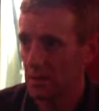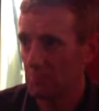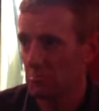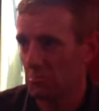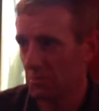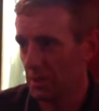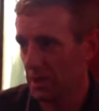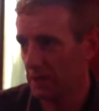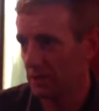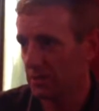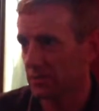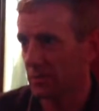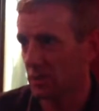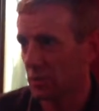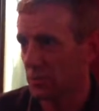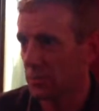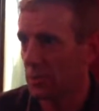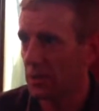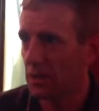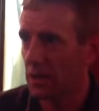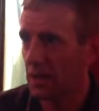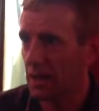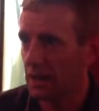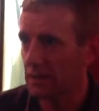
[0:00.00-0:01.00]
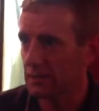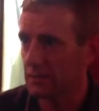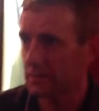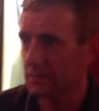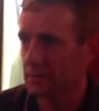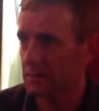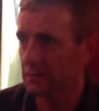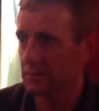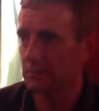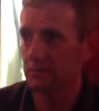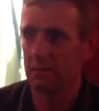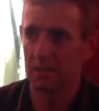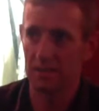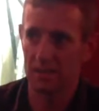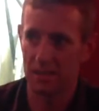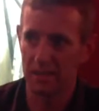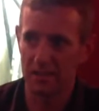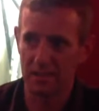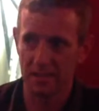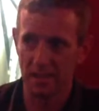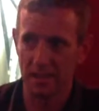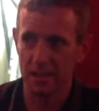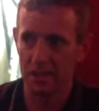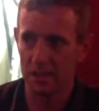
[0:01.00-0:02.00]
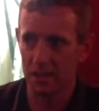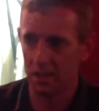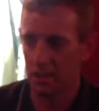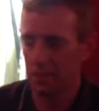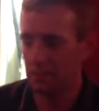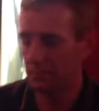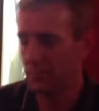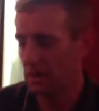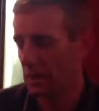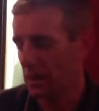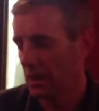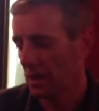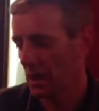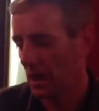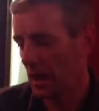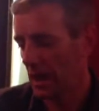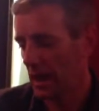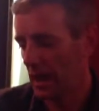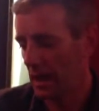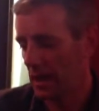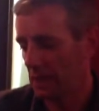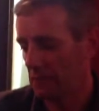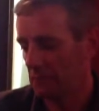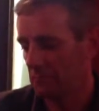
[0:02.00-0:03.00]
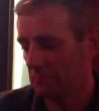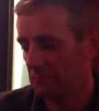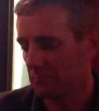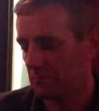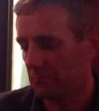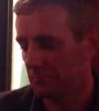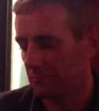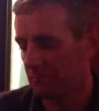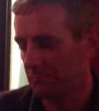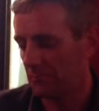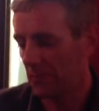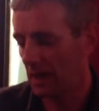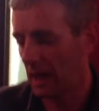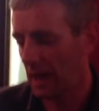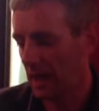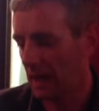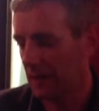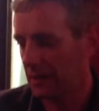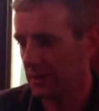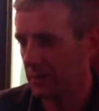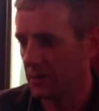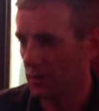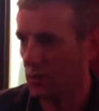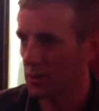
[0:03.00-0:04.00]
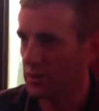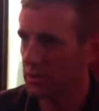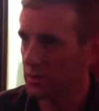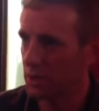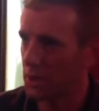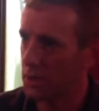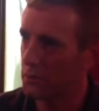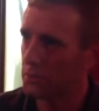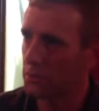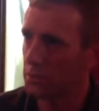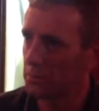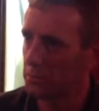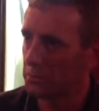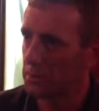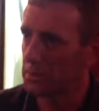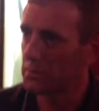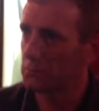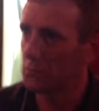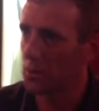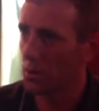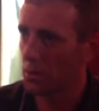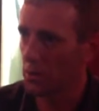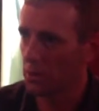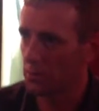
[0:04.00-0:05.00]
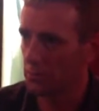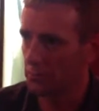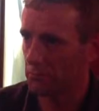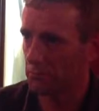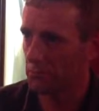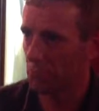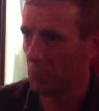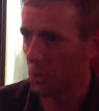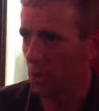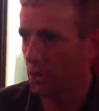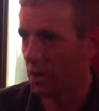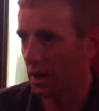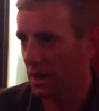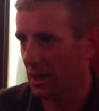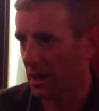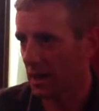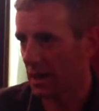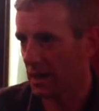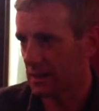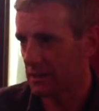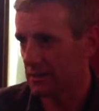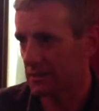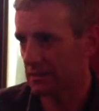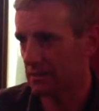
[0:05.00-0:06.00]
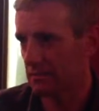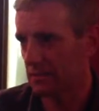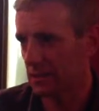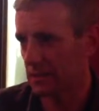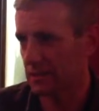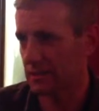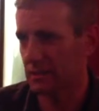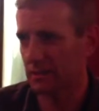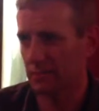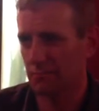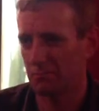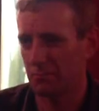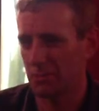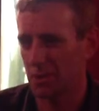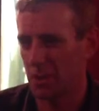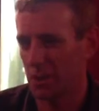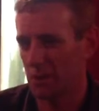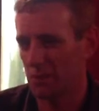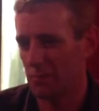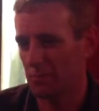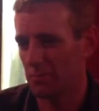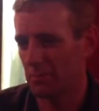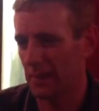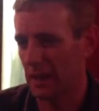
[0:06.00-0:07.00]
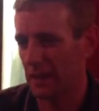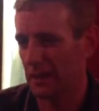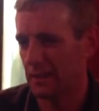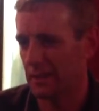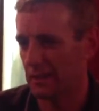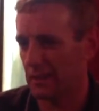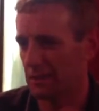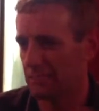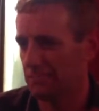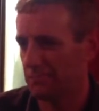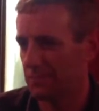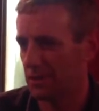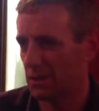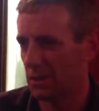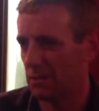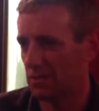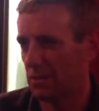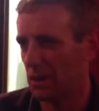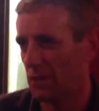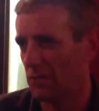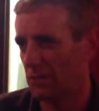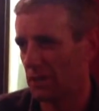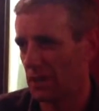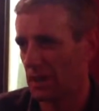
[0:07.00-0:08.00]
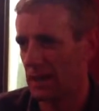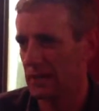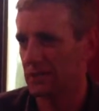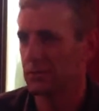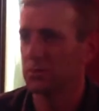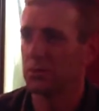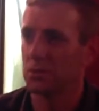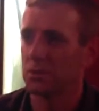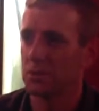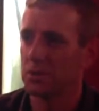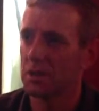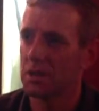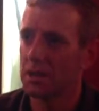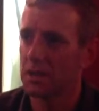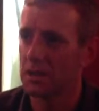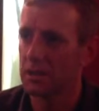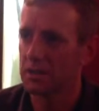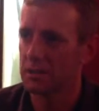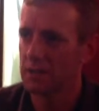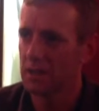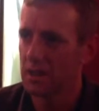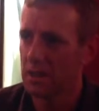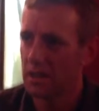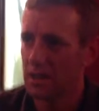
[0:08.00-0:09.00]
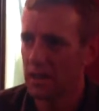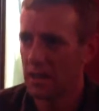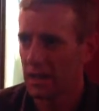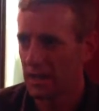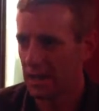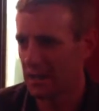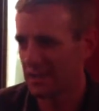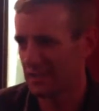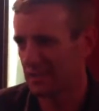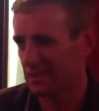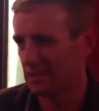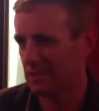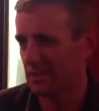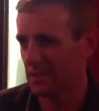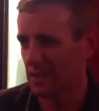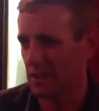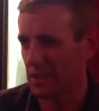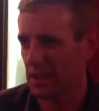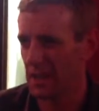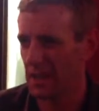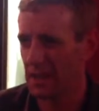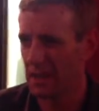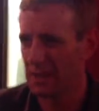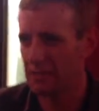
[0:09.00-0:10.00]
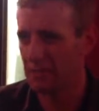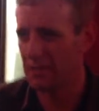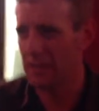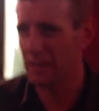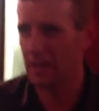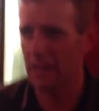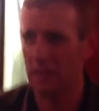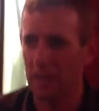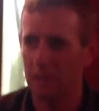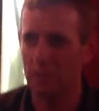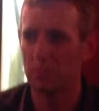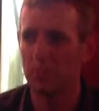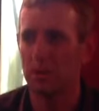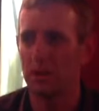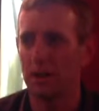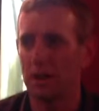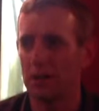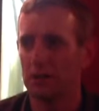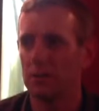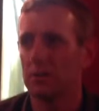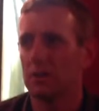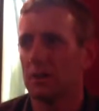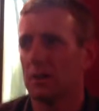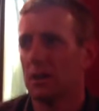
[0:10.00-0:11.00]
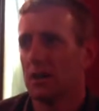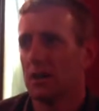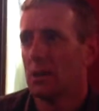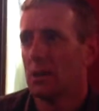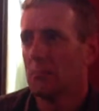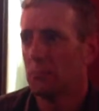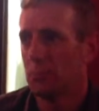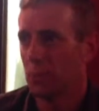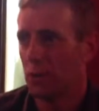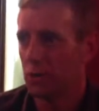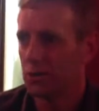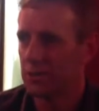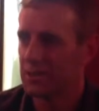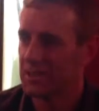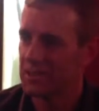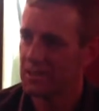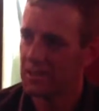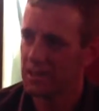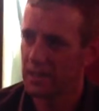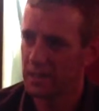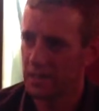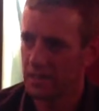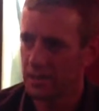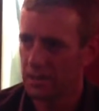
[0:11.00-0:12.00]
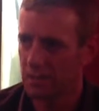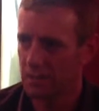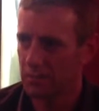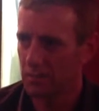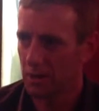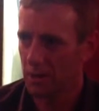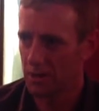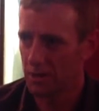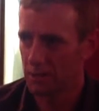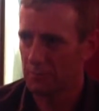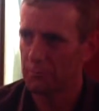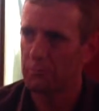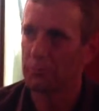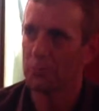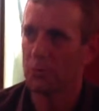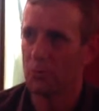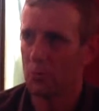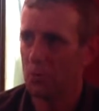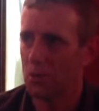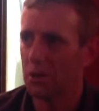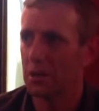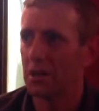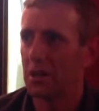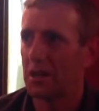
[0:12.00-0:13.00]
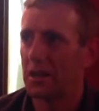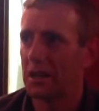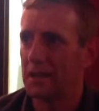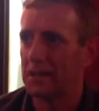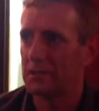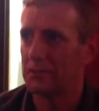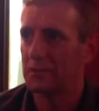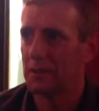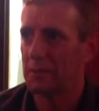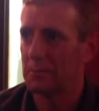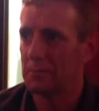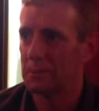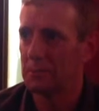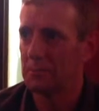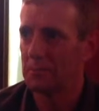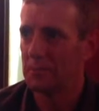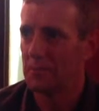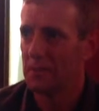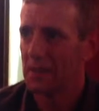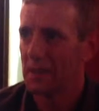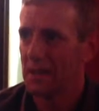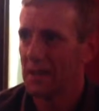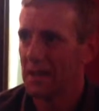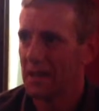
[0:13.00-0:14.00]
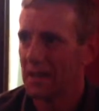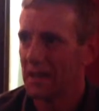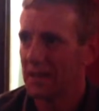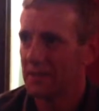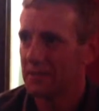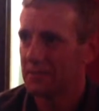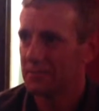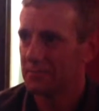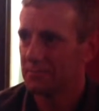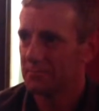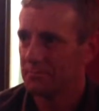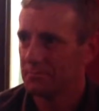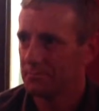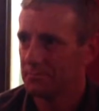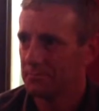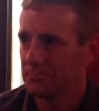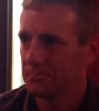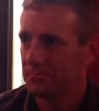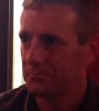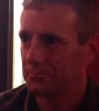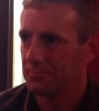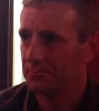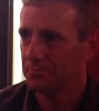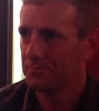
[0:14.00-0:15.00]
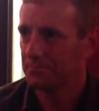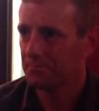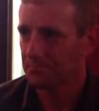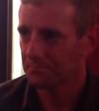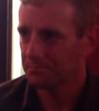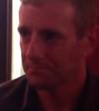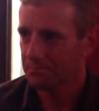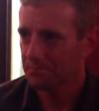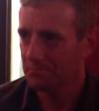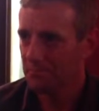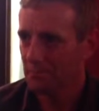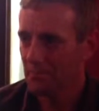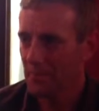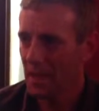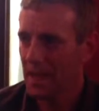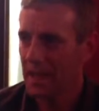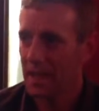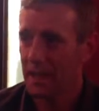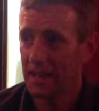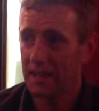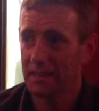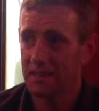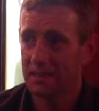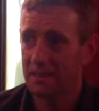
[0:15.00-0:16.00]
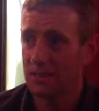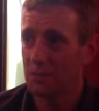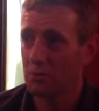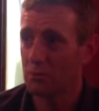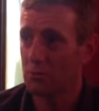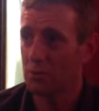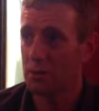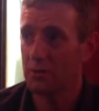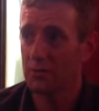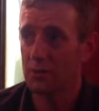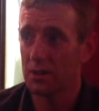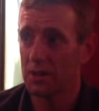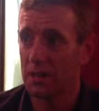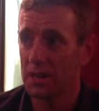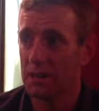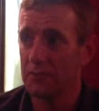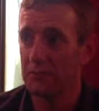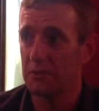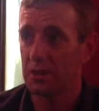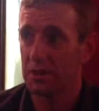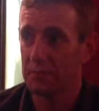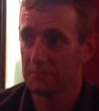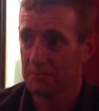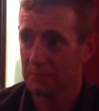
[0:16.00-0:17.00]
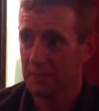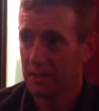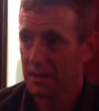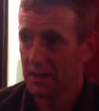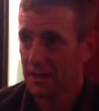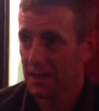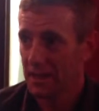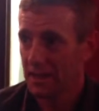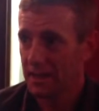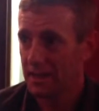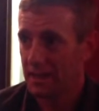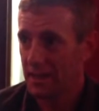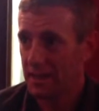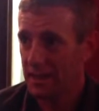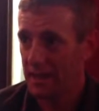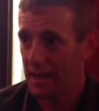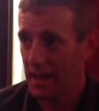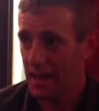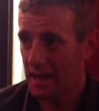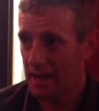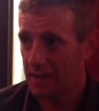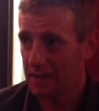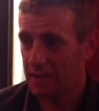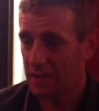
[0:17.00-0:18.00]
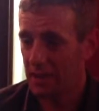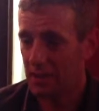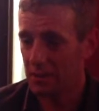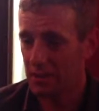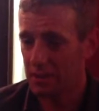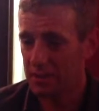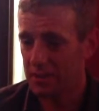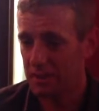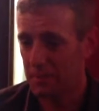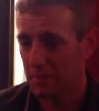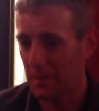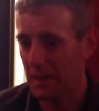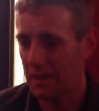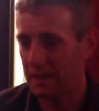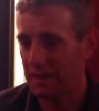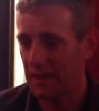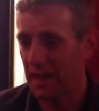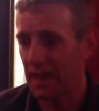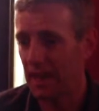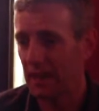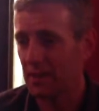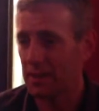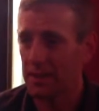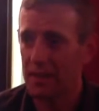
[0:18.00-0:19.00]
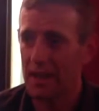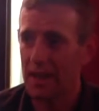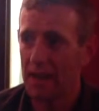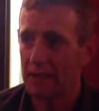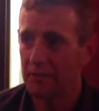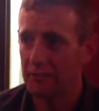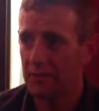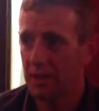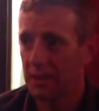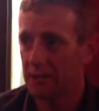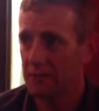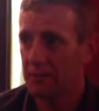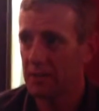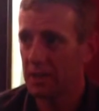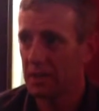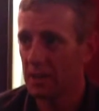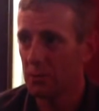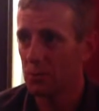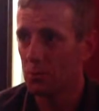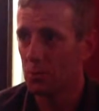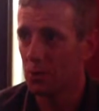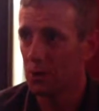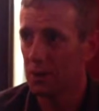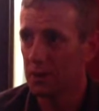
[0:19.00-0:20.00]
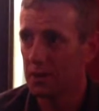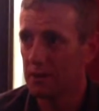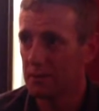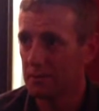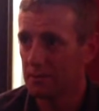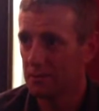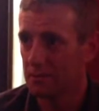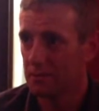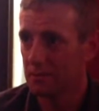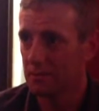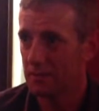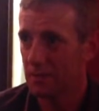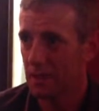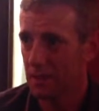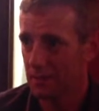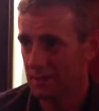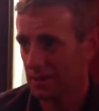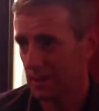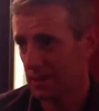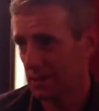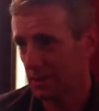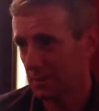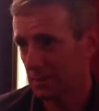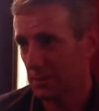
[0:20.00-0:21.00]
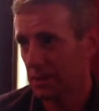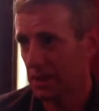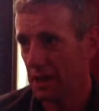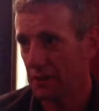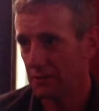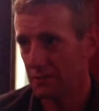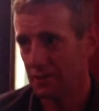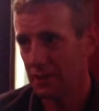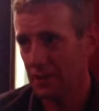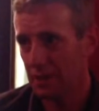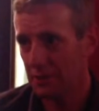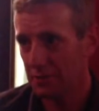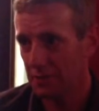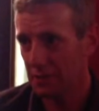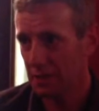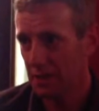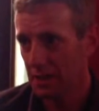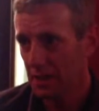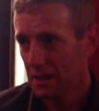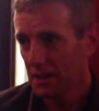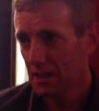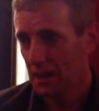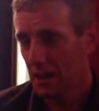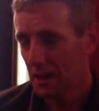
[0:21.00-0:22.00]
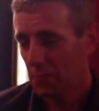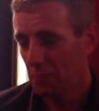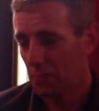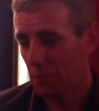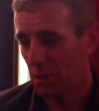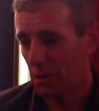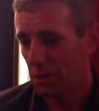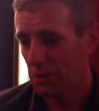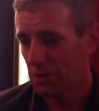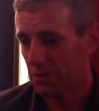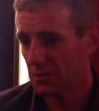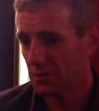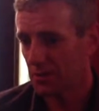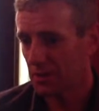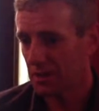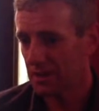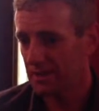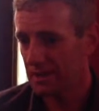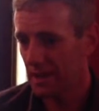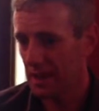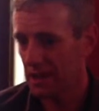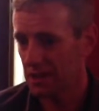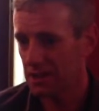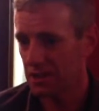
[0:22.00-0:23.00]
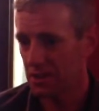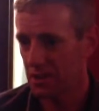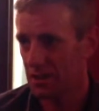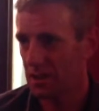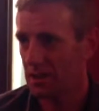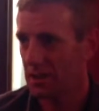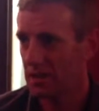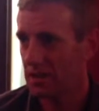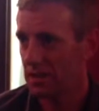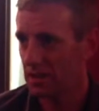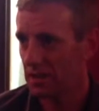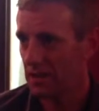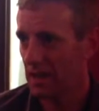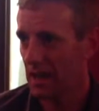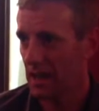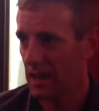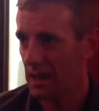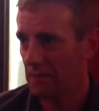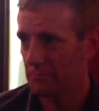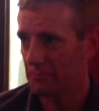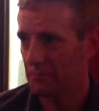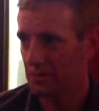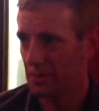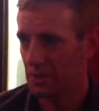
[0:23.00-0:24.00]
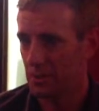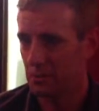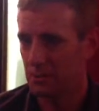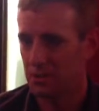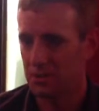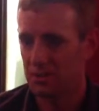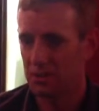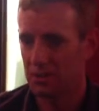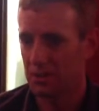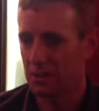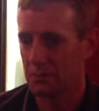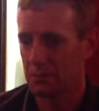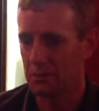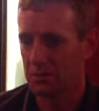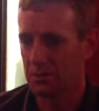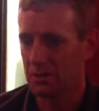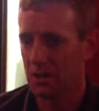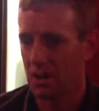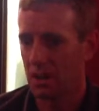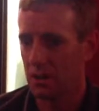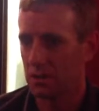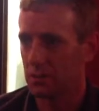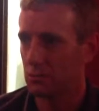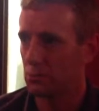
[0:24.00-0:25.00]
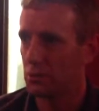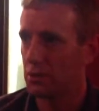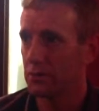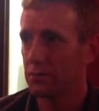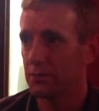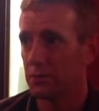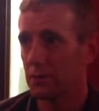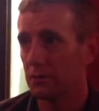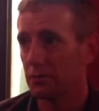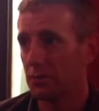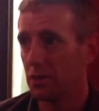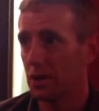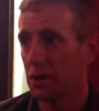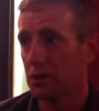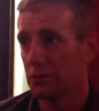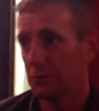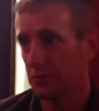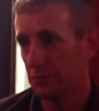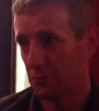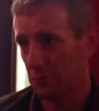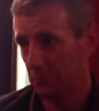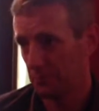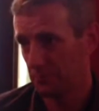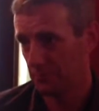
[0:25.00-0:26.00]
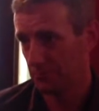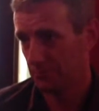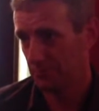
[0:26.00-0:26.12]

middle to upper class, okay. essentially. Um, and the north side would be more working class. That's gone back over the last 100 years. It's kind of even a little bit out, yeah. but still, I come from a working class family. And what's the name of the river that cuts the city? It's the River Liffey. Liffey. Yeah. Now it's spelled L I F F E Y, and it's pronounced Liffey, but it's actually um, it was it was called the River of Life.